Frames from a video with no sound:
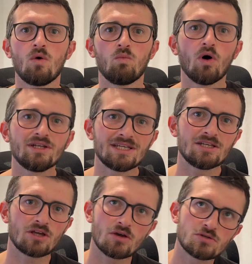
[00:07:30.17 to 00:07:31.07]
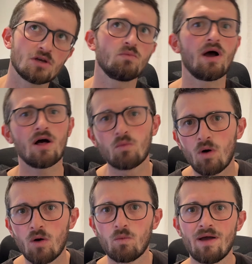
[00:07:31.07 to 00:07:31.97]
What didn't go so well?
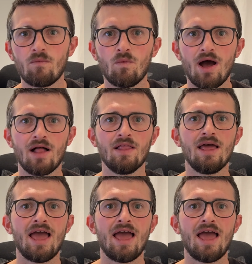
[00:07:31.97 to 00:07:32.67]
What went well?